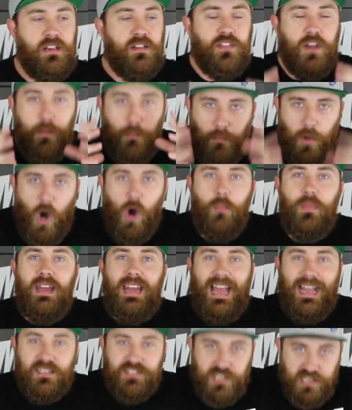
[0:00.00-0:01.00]
The
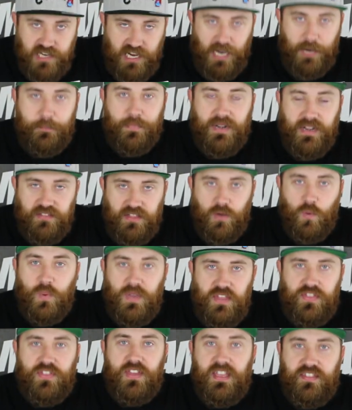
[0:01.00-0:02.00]
moment as a company that
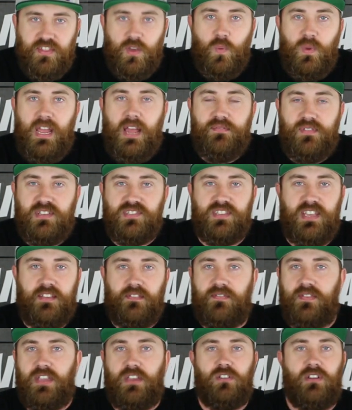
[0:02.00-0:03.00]
we think that we have this
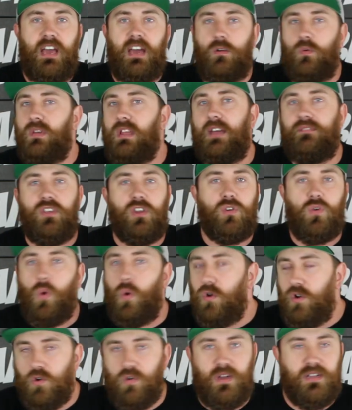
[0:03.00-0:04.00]
thing figured out and we have the
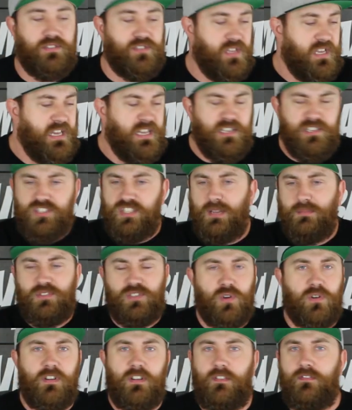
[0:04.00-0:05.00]
corner on some
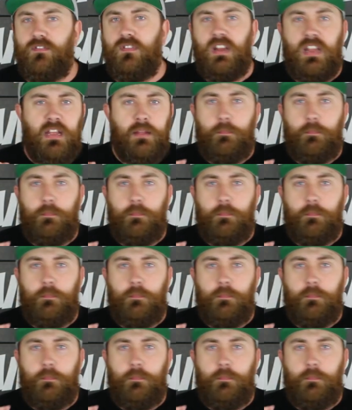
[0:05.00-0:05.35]
sort of